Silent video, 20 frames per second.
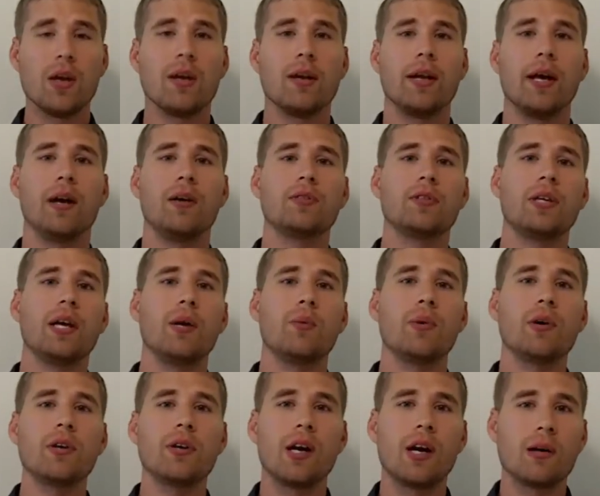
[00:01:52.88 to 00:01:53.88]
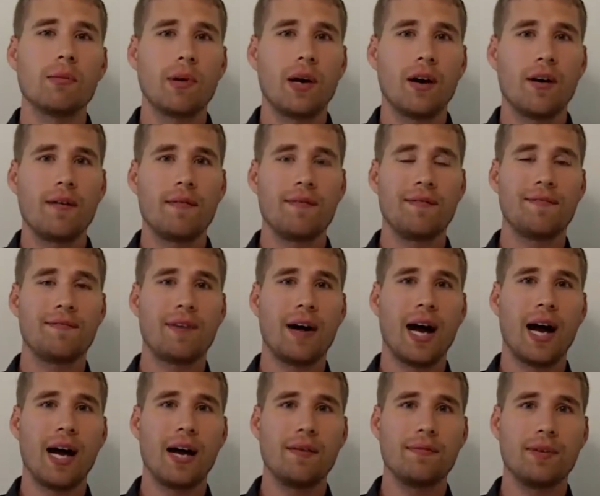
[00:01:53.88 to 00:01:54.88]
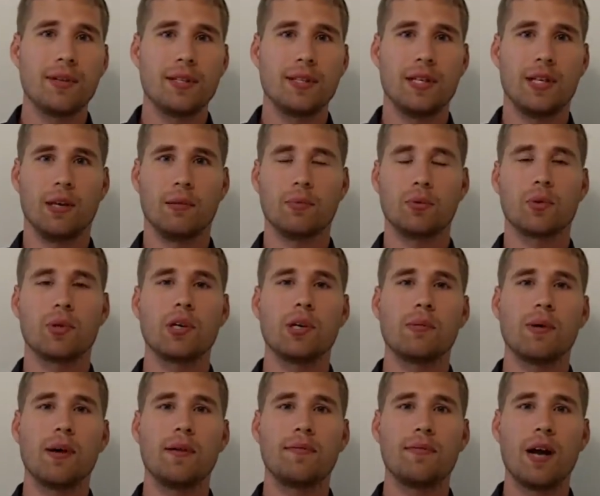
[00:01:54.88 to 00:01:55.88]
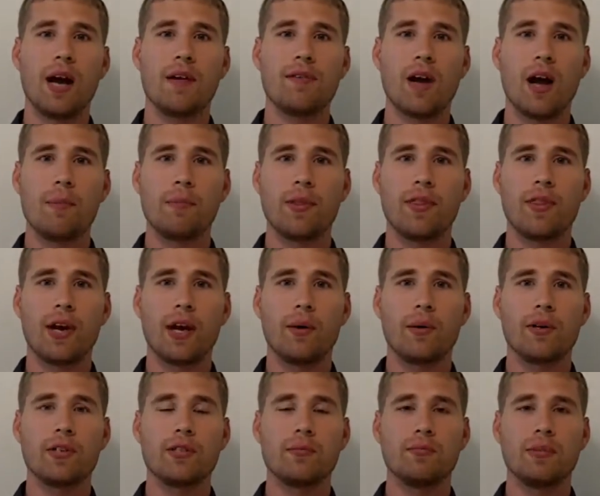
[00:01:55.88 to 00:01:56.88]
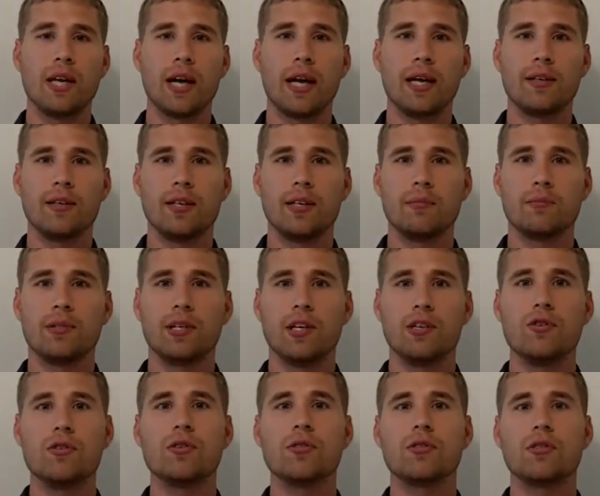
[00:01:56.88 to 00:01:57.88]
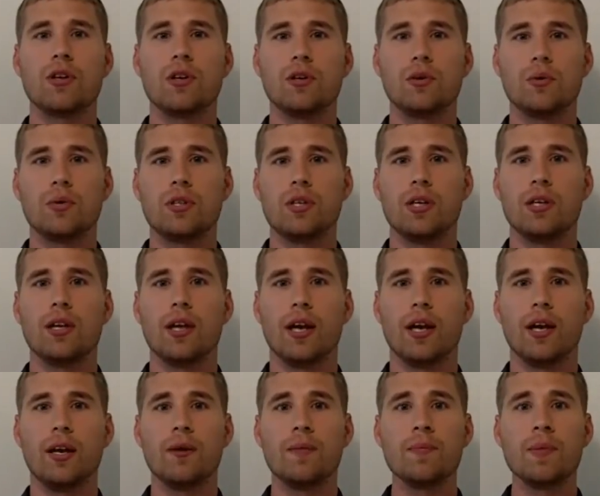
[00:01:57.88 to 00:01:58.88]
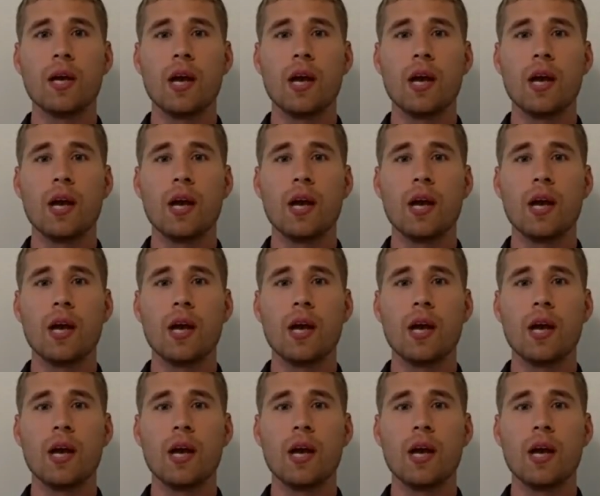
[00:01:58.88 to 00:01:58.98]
Now, today we're going to talk about 5 tips. We're going to talk about 5 hypothyroidism diet tips that you can start doing today.